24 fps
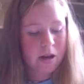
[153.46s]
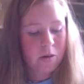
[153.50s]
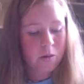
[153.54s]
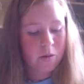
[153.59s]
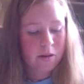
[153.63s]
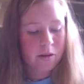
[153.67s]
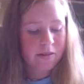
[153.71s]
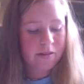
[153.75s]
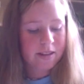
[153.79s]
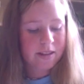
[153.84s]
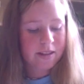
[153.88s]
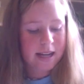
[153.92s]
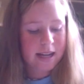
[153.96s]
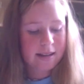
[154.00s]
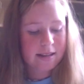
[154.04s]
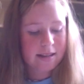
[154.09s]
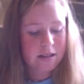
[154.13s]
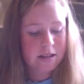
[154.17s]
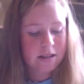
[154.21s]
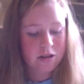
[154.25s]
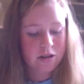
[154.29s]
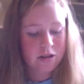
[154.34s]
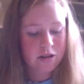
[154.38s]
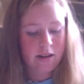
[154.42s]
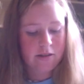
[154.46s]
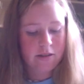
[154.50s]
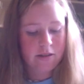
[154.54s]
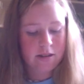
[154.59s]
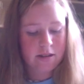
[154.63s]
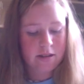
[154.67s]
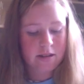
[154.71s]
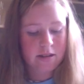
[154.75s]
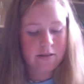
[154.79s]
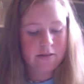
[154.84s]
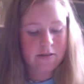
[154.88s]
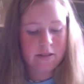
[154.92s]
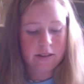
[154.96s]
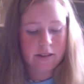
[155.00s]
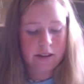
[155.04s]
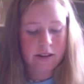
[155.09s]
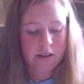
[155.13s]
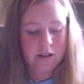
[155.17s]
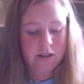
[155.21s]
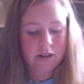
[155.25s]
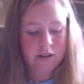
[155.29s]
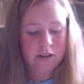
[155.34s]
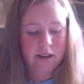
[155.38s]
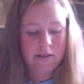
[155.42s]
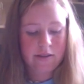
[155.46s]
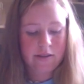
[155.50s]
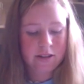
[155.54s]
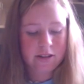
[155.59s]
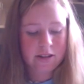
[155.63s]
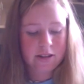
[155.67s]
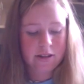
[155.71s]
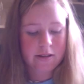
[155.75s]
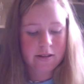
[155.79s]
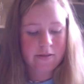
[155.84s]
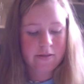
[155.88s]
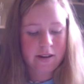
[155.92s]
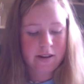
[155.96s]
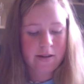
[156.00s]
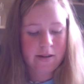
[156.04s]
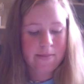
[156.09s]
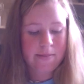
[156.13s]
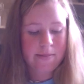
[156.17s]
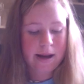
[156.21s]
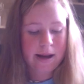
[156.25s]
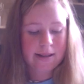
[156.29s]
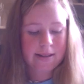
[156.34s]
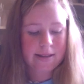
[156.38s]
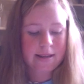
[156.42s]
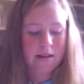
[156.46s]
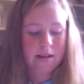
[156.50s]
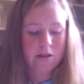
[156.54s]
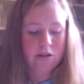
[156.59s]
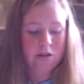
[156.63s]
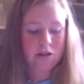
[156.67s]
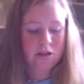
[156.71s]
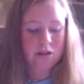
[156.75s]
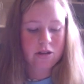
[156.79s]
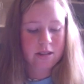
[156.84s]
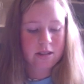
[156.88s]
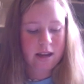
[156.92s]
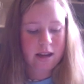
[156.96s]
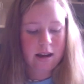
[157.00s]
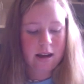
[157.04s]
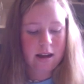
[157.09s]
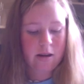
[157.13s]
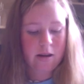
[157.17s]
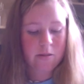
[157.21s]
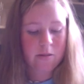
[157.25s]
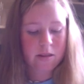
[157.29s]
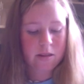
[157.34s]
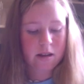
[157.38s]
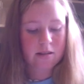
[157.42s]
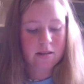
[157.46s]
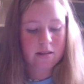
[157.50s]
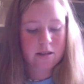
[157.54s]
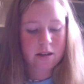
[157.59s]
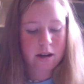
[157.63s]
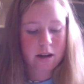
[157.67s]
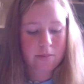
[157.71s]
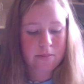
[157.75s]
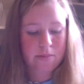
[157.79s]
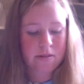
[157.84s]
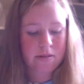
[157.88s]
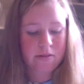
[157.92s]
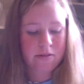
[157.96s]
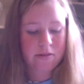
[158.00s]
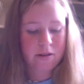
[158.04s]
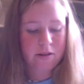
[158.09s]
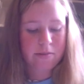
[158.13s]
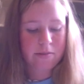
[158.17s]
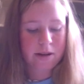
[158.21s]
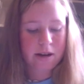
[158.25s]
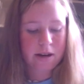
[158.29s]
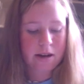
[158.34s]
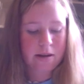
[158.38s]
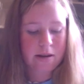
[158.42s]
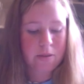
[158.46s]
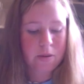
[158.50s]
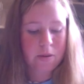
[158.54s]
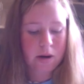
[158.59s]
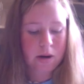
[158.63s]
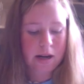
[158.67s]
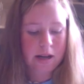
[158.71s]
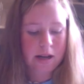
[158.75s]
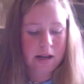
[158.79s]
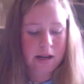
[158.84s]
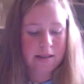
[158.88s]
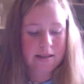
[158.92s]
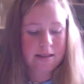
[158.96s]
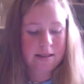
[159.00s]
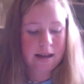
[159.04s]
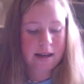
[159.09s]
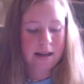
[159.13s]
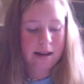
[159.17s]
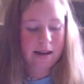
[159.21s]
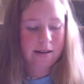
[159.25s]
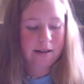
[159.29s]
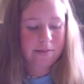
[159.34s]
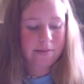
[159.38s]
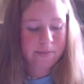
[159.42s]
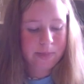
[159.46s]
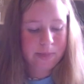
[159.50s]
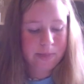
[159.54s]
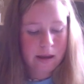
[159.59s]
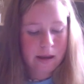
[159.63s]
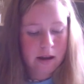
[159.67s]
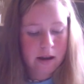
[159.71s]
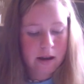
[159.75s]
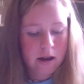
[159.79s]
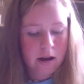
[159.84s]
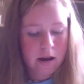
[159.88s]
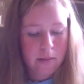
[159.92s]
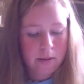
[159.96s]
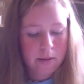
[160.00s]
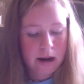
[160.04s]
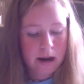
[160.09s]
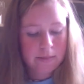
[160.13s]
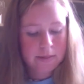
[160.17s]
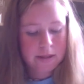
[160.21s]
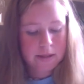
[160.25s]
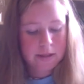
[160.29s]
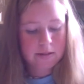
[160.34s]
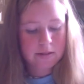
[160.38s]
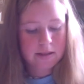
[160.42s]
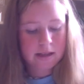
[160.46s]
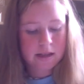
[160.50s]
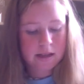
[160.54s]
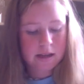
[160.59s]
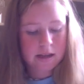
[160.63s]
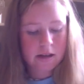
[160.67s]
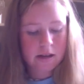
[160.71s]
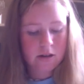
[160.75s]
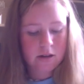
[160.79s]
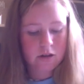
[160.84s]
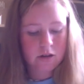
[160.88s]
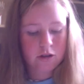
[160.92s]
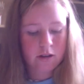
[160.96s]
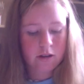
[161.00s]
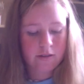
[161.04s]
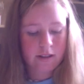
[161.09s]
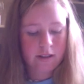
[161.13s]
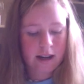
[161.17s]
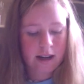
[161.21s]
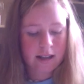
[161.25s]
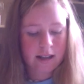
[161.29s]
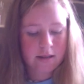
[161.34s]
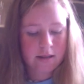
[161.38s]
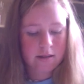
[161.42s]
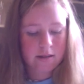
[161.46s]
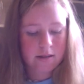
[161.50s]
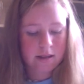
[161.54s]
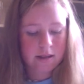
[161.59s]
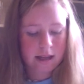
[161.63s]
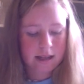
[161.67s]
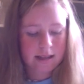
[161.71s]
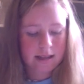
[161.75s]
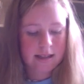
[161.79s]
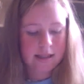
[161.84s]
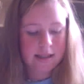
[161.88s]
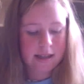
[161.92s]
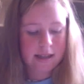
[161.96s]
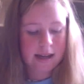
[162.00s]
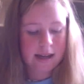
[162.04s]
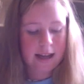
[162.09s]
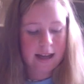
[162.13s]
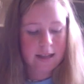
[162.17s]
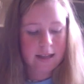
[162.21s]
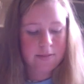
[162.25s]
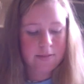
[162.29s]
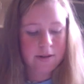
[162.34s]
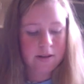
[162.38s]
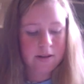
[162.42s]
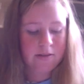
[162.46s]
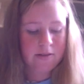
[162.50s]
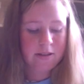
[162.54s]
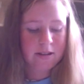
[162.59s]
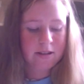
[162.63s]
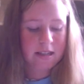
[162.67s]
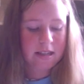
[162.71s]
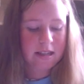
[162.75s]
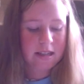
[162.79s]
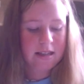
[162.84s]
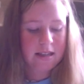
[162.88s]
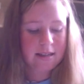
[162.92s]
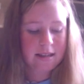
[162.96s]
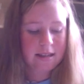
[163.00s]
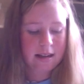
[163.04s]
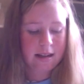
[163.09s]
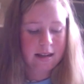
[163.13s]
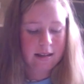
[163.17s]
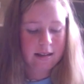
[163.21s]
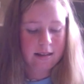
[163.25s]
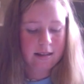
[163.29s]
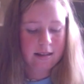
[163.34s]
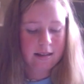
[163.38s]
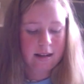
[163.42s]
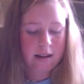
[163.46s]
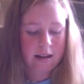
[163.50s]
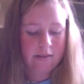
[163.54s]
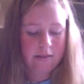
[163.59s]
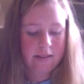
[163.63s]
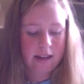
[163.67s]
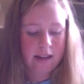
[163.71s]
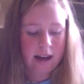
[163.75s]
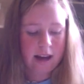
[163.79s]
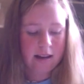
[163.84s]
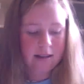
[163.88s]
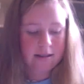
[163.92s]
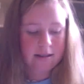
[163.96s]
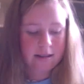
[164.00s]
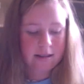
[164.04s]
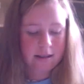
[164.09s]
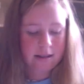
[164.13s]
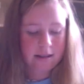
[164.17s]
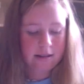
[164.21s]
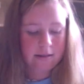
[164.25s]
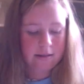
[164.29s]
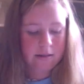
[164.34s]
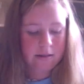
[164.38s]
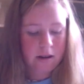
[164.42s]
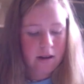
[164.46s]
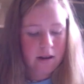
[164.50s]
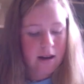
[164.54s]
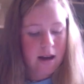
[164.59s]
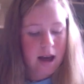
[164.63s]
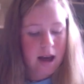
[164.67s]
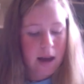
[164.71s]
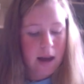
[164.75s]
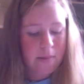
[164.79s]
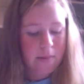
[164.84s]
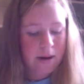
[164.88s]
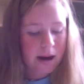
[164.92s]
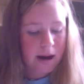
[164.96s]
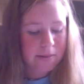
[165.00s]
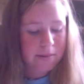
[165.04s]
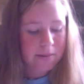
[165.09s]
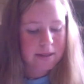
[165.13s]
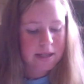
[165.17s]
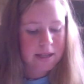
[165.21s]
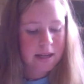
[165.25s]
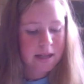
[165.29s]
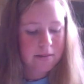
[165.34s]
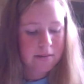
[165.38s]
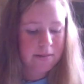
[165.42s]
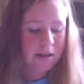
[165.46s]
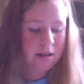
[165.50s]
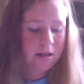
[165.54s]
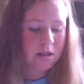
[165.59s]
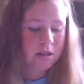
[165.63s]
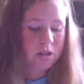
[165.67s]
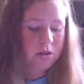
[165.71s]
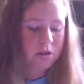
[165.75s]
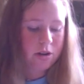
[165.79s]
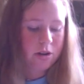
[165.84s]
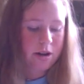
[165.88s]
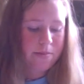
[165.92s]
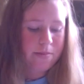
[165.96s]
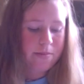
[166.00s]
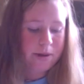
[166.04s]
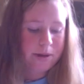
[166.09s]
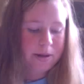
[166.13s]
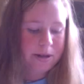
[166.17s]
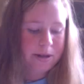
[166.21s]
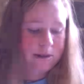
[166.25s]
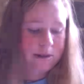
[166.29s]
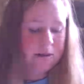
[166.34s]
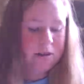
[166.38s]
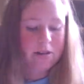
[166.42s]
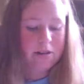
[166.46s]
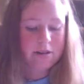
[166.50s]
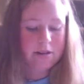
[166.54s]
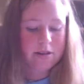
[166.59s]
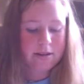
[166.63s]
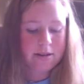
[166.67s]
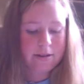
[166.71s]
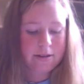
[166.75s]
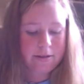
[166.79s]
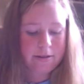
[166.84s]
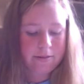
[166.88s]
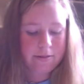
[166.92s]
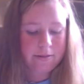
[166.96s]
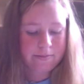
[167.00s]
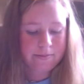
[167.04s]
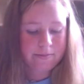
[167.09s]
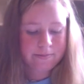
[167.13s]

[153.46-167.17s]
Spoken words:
One of the taxi drivers in the village never took a fare past the entrance gate without stopping for a minute and pointing inside. Perhaps it was he who drove Daisy and Gatsby over to East Egg the night of the accident, and perhaps he had made a story about it all his own.